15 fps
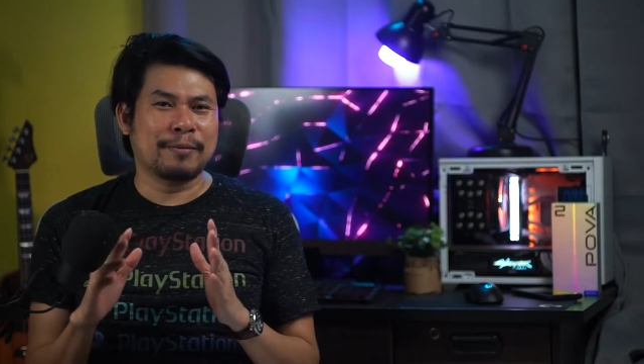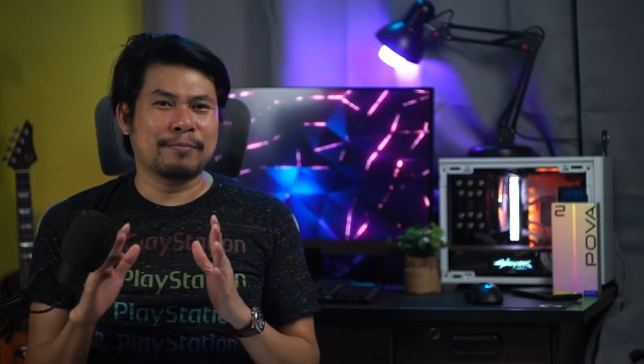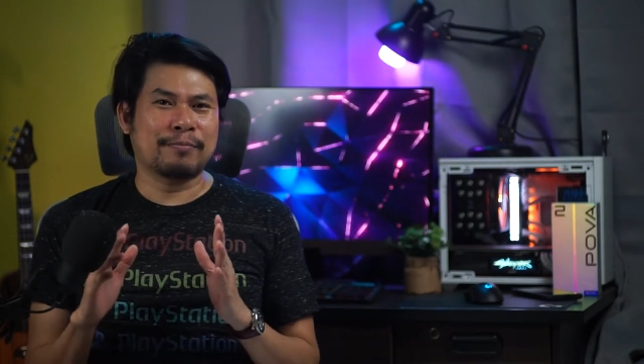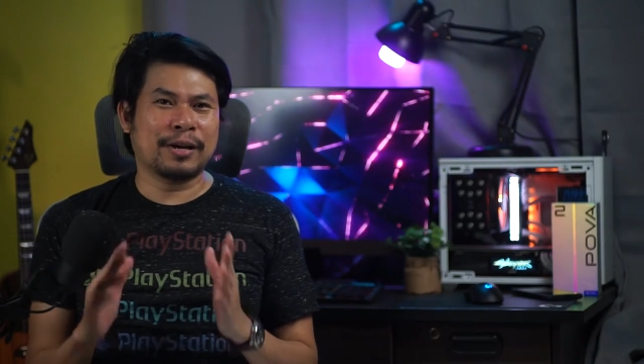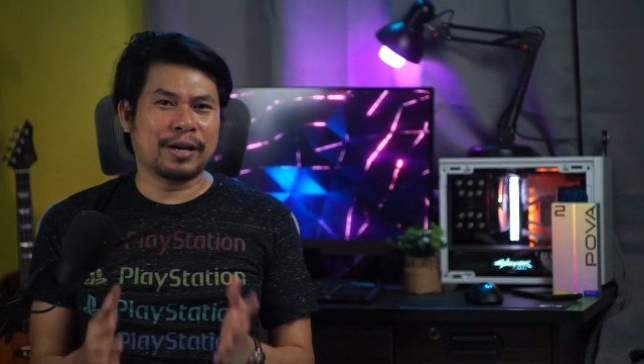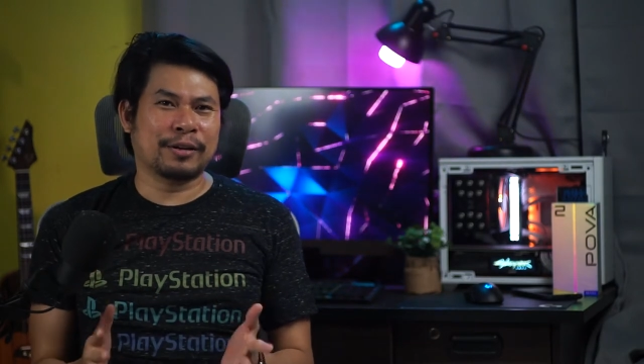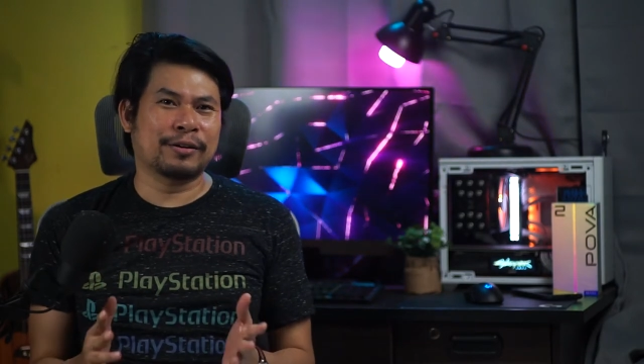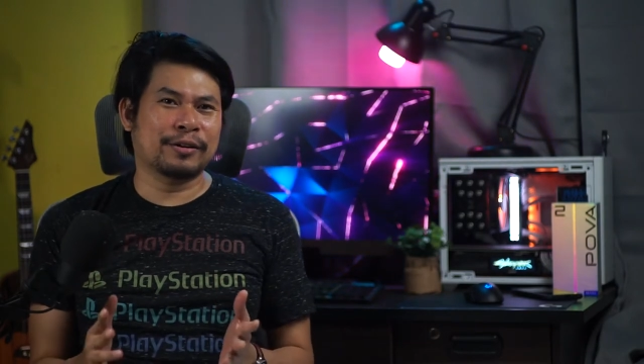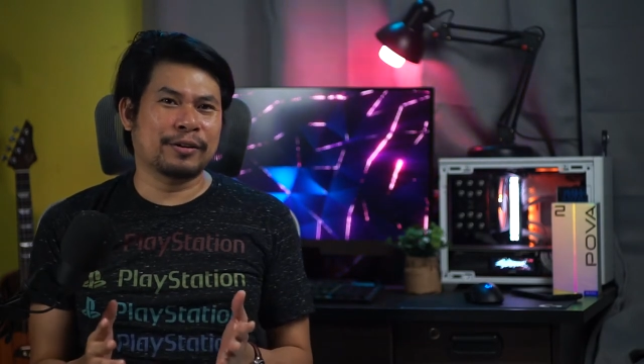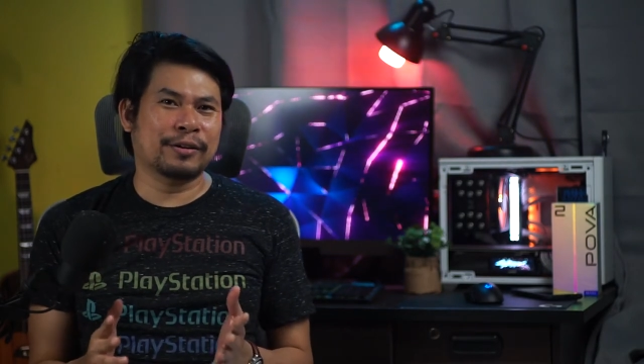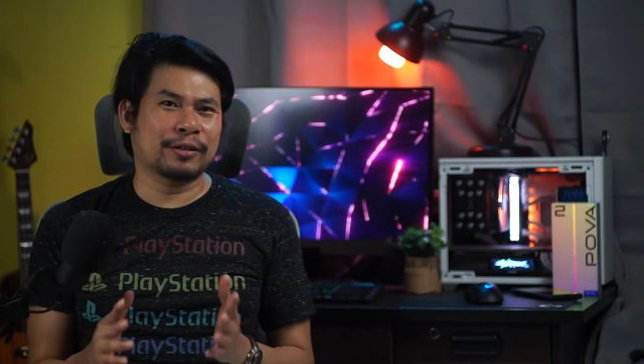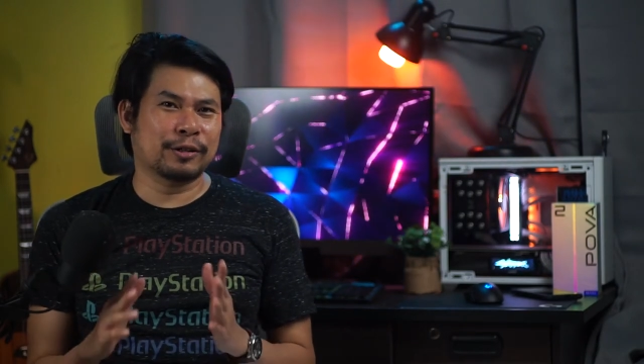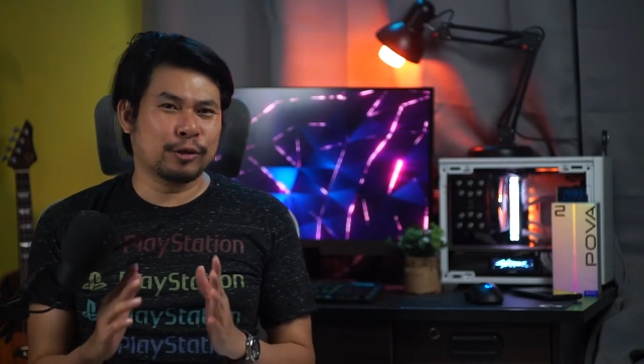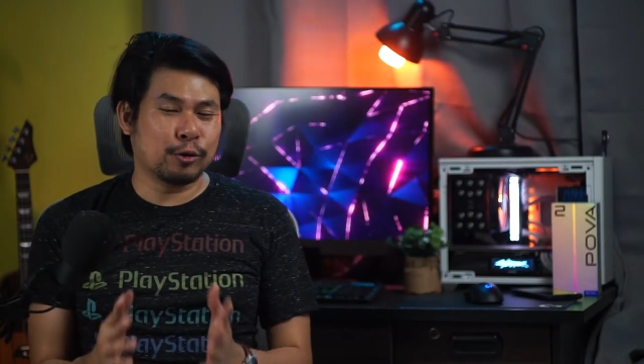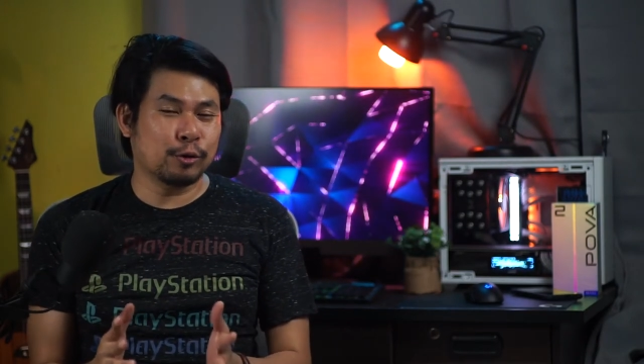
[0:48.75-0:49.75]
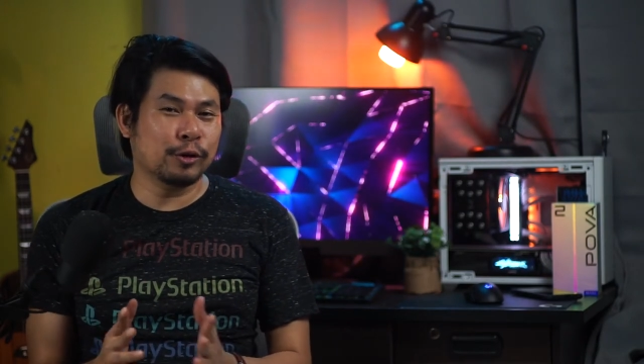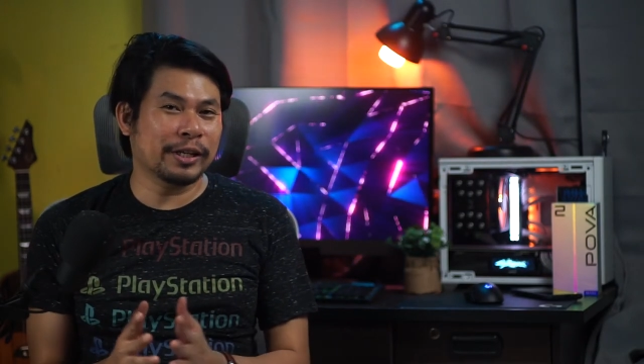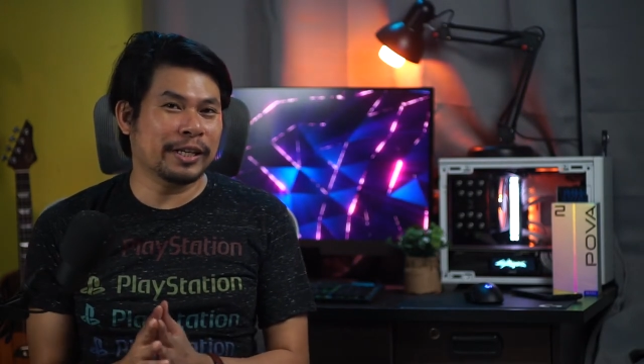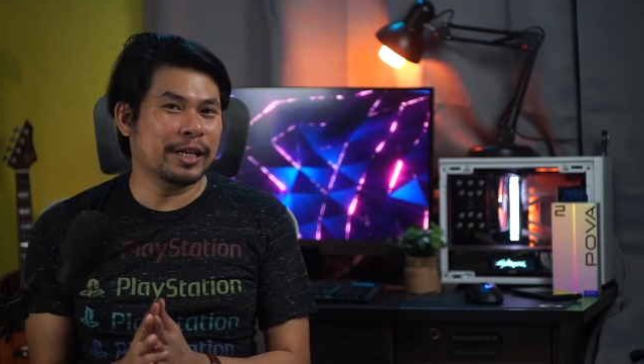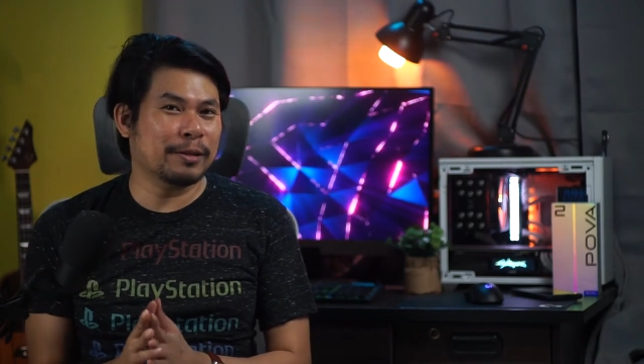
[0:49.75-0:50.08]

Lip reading: better cooling